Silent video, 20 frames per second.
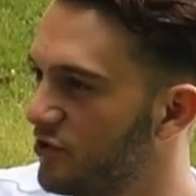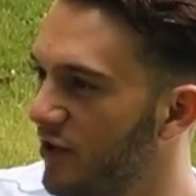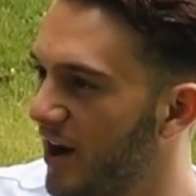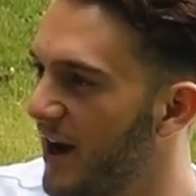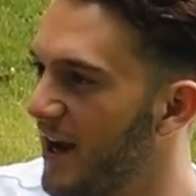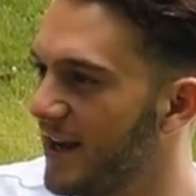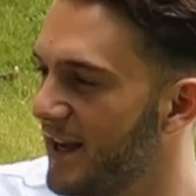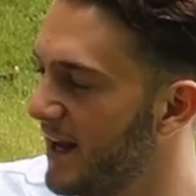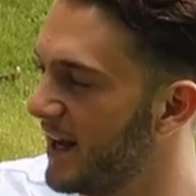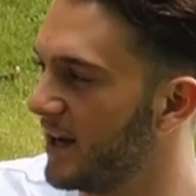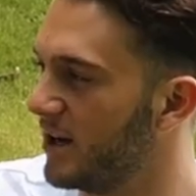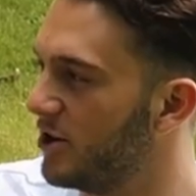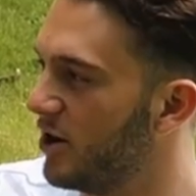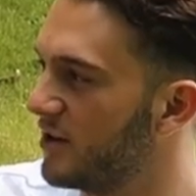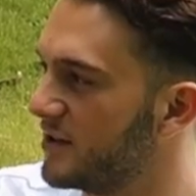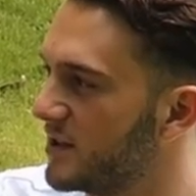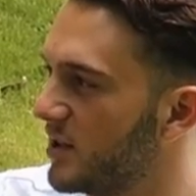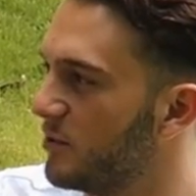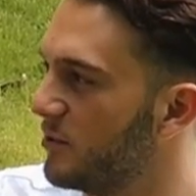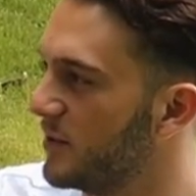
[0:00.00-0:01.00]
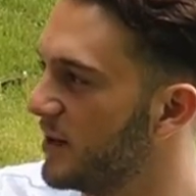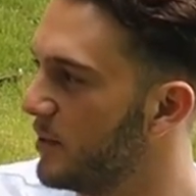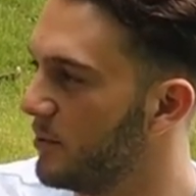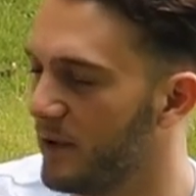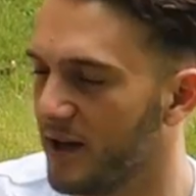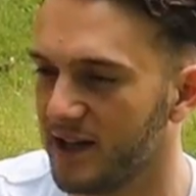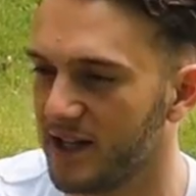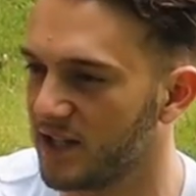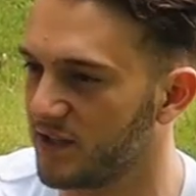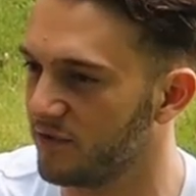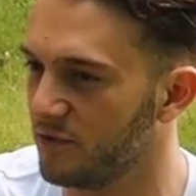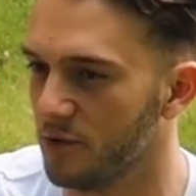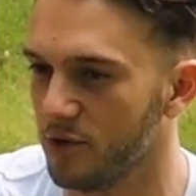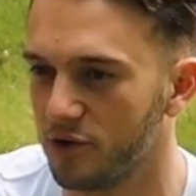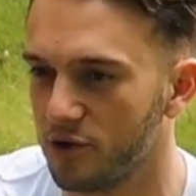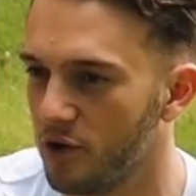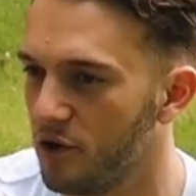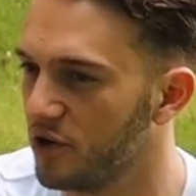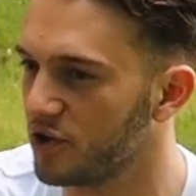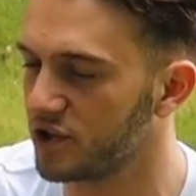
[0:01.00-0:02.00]
try and get in contact with him, whether that's through
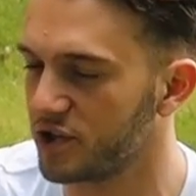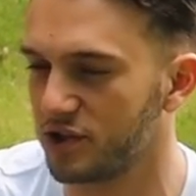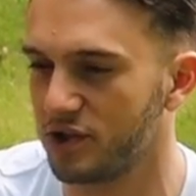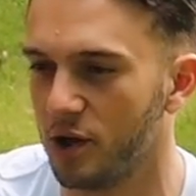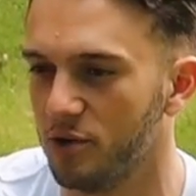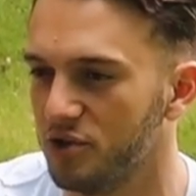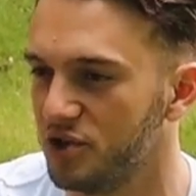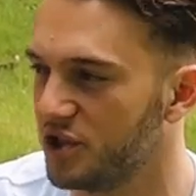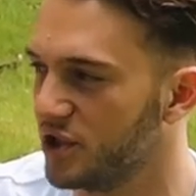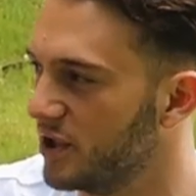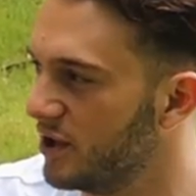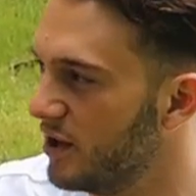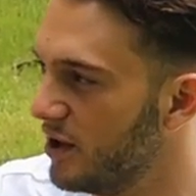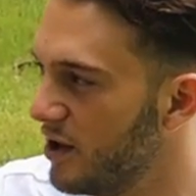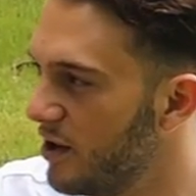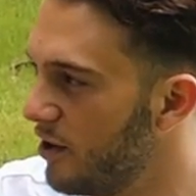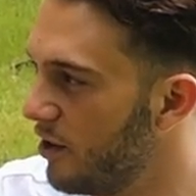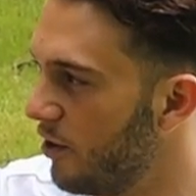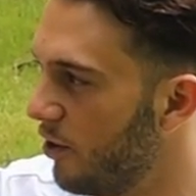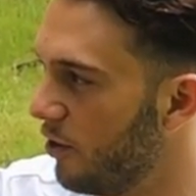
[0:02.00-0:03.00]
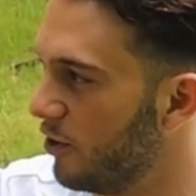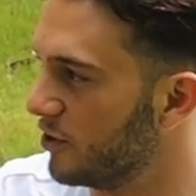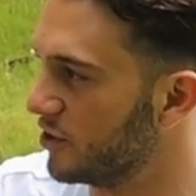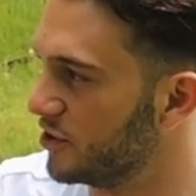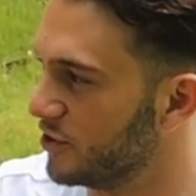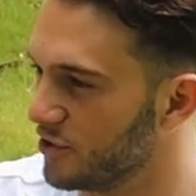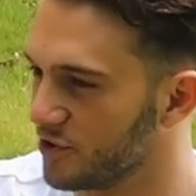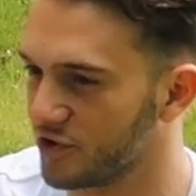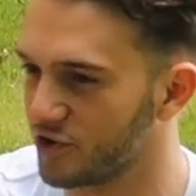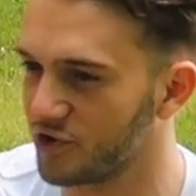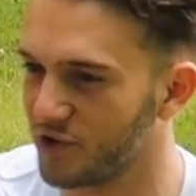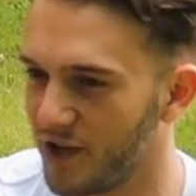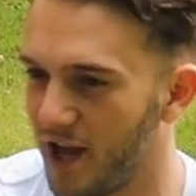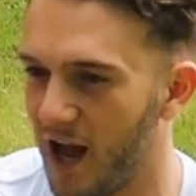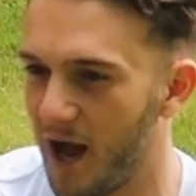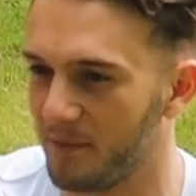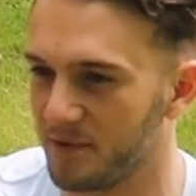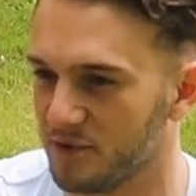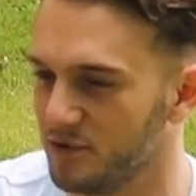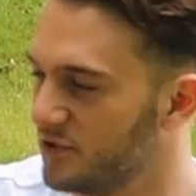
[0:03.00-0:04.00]
a course, coaching, or just
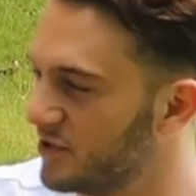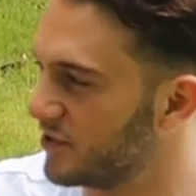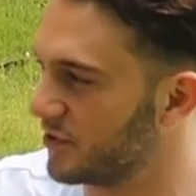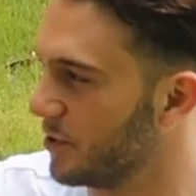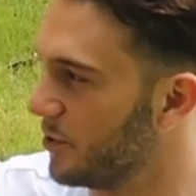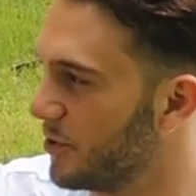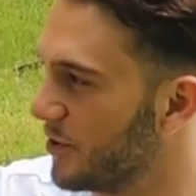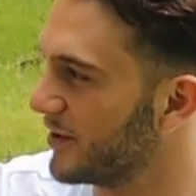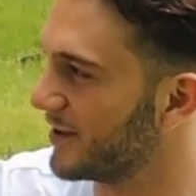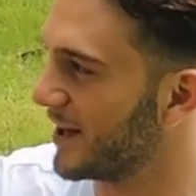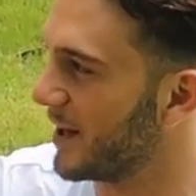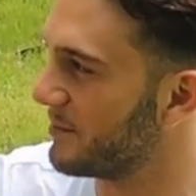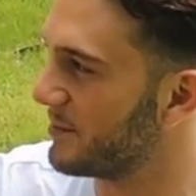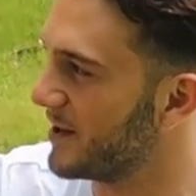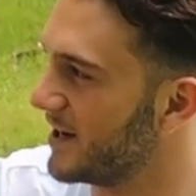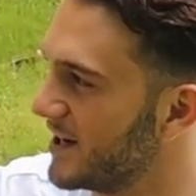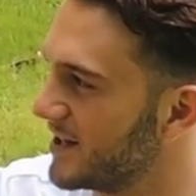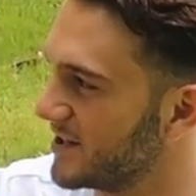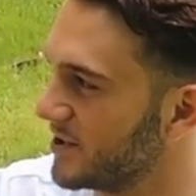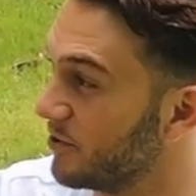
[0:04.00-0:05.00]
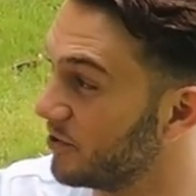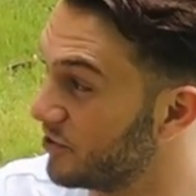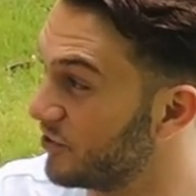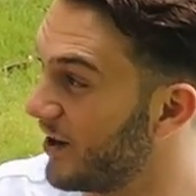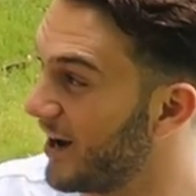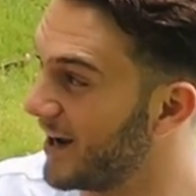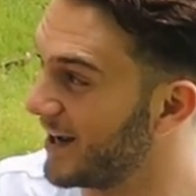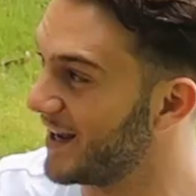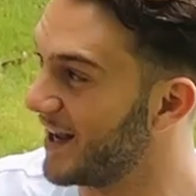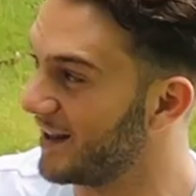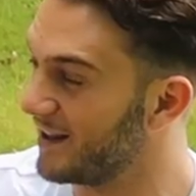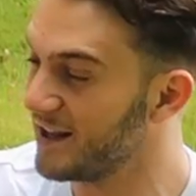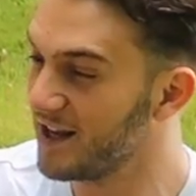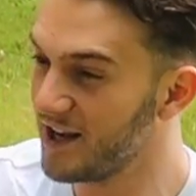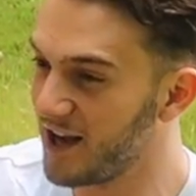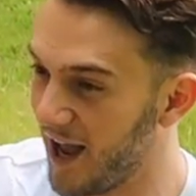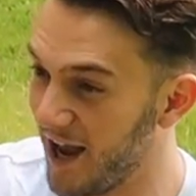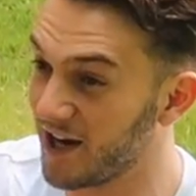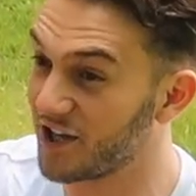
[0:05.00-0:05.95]
absolute stalking that person. You know, try and get yeah.